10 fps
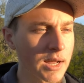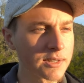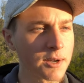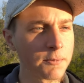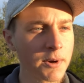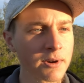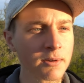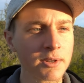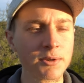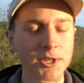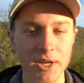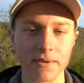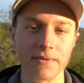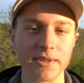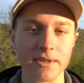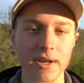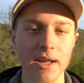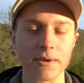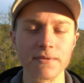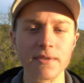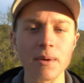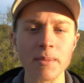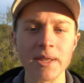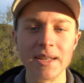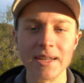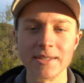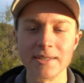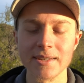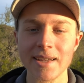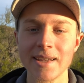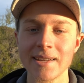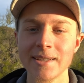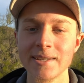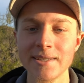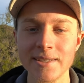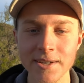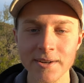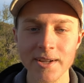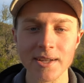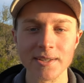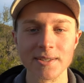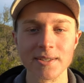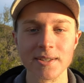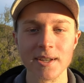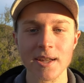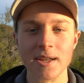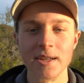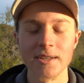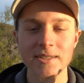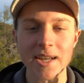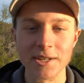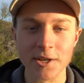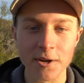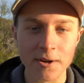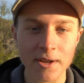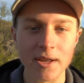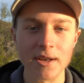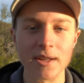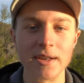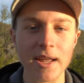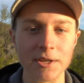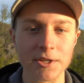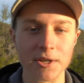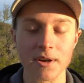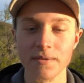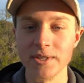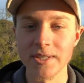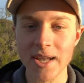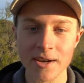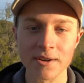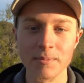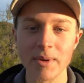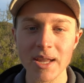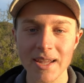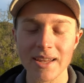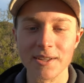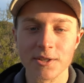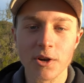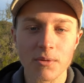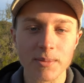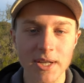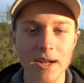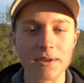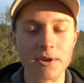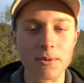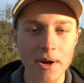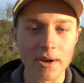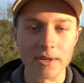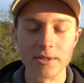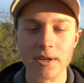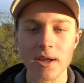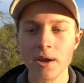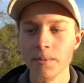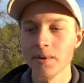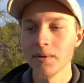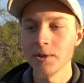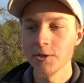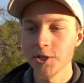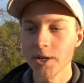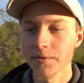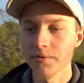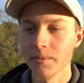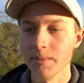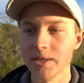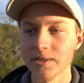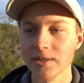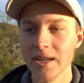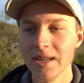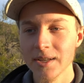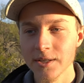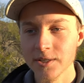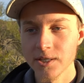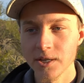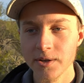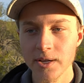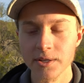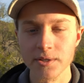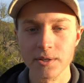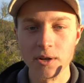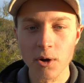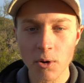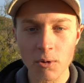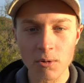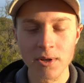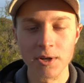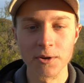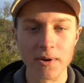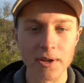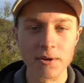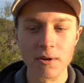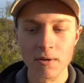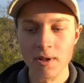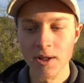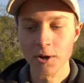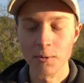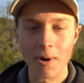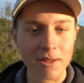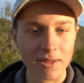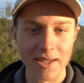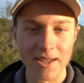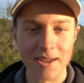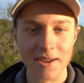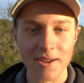is that we are going to shift, again, from this serious Saturnian nature of Saturn being in its home sign of Aquarius. We're going to shift from this serious, cold, critical quality